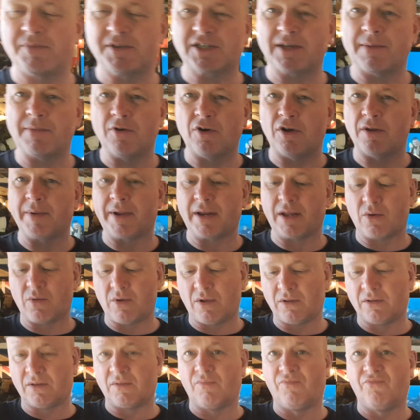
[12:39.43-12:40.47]
semi-automatic
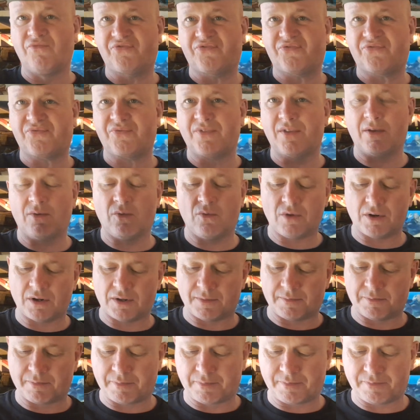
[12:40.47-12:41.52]
welding. What
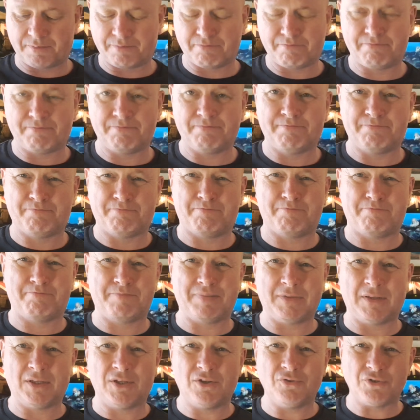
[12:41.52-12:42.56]
a
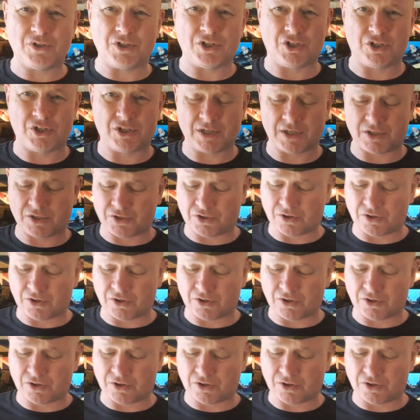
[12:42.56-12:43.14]
bloody shit